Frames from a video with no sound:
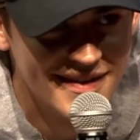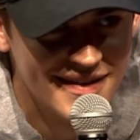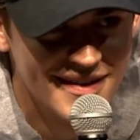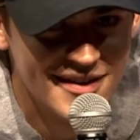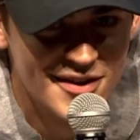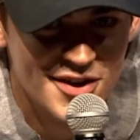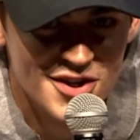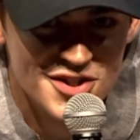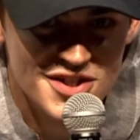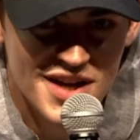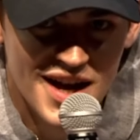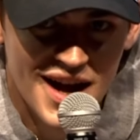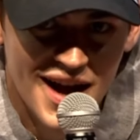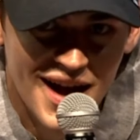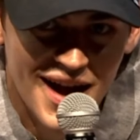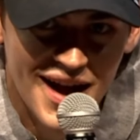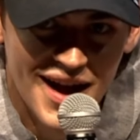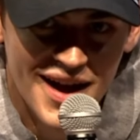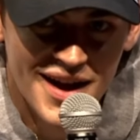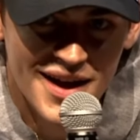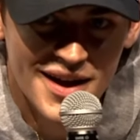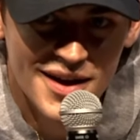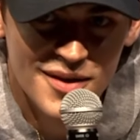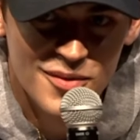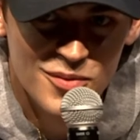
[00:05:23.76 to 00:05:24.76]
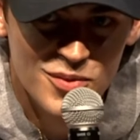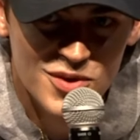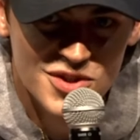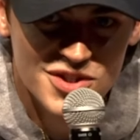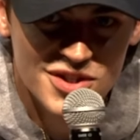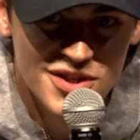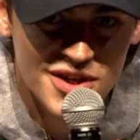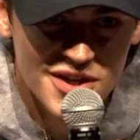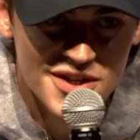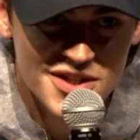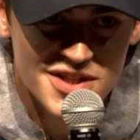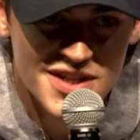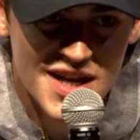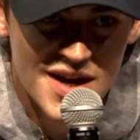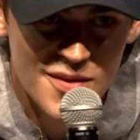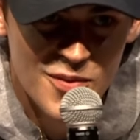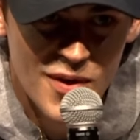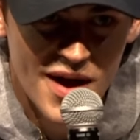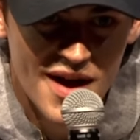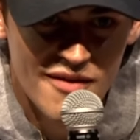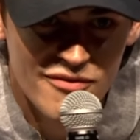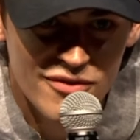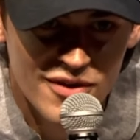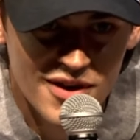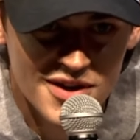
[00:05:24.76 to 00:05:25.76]
Because I was going to say
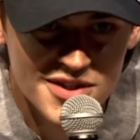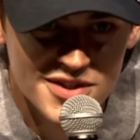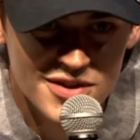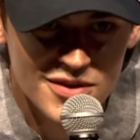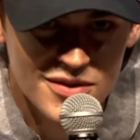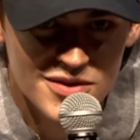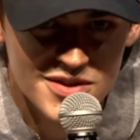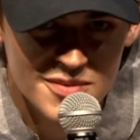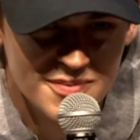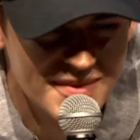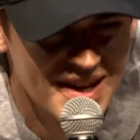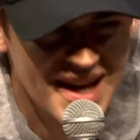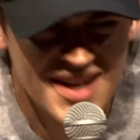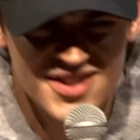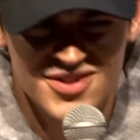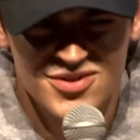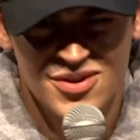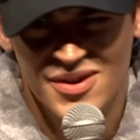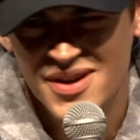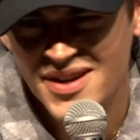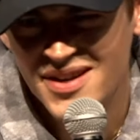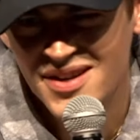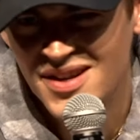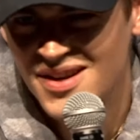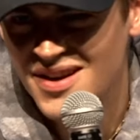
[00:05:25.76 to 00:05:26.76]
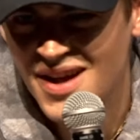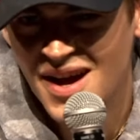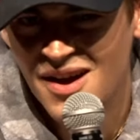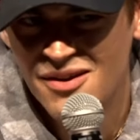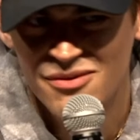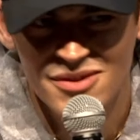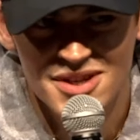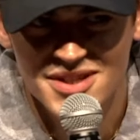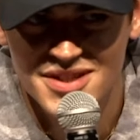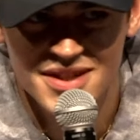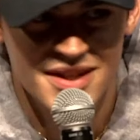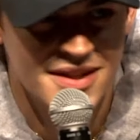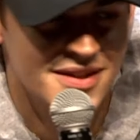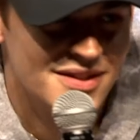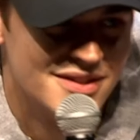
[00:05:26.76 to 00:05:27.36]
whatever our souls, but that's not in the letter, is it?